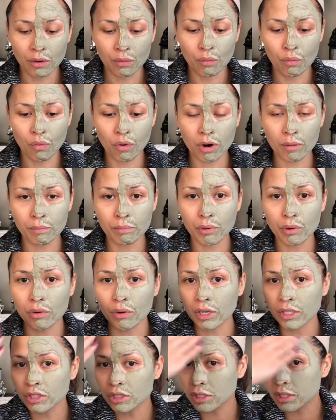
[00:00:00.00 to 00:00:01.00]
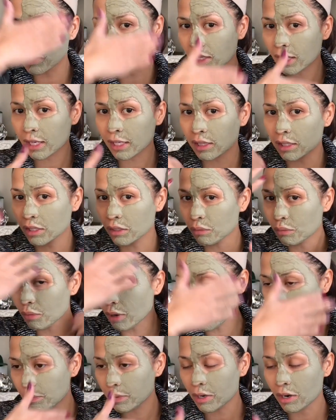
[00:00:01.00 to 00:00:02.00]
warm bowl, and just lightly
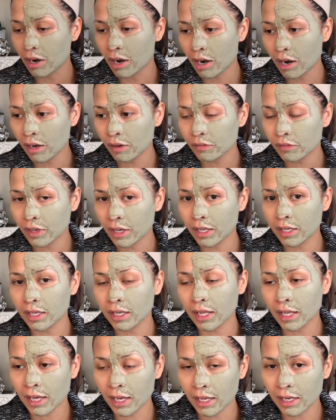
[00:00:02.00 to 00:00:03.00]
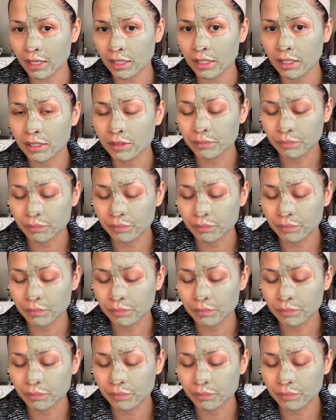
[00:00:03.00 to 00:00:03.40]
wipe it off, and then,